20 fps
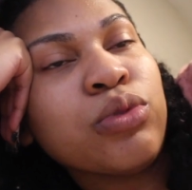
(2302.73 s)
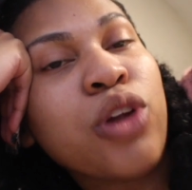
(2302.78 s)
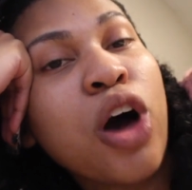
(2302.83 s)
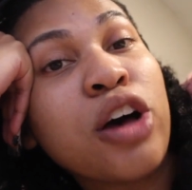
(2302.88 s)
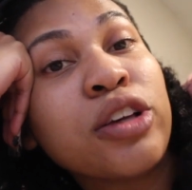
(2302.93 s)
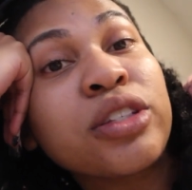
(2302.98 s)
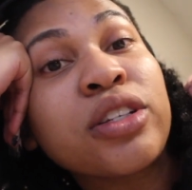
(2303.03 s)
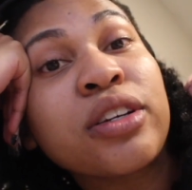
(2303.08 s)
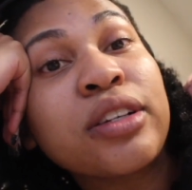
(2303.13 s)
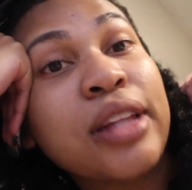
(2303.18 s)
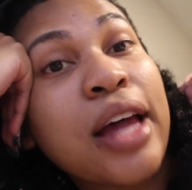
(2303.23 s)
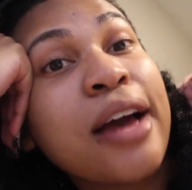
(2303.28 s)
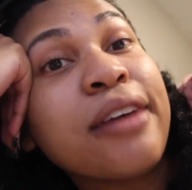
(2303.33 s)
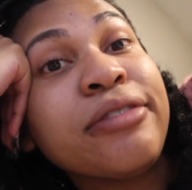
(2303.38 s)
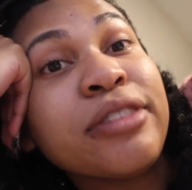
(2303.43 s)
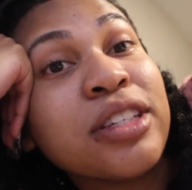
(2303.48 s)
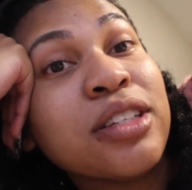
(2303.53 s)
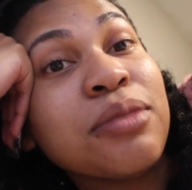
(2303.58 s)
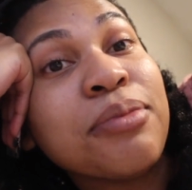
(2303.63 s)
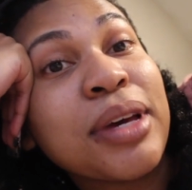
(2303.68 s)
lost her
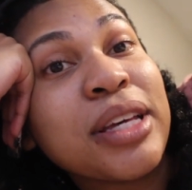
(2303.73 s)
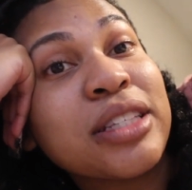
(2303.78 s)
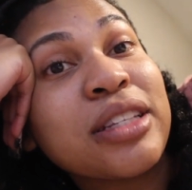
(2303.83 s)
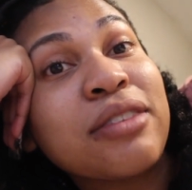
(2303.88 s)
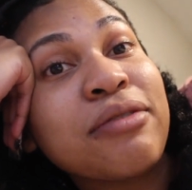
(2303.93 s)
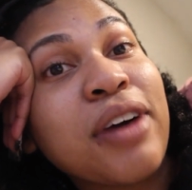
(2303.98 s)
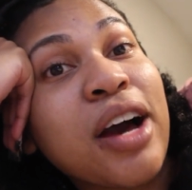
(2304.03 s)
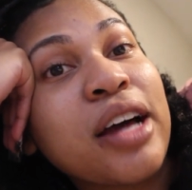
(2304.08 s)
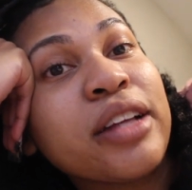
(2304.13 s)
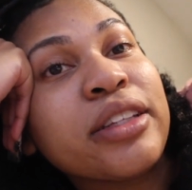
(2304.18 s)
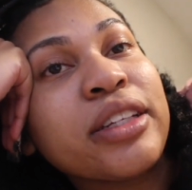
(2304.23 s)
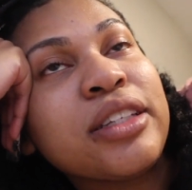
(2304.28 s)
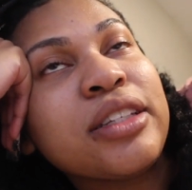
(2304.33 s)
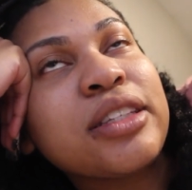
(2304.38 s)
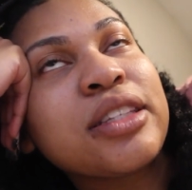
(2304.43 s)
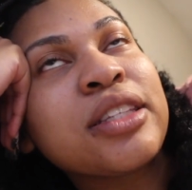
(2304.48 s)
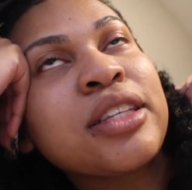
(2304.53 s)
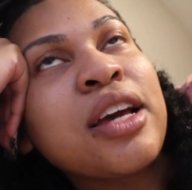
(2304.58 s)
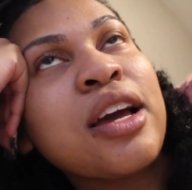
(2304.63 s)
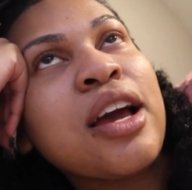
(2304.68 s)
life to domestic
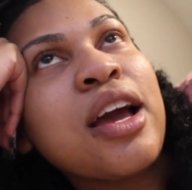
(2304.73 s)
violence.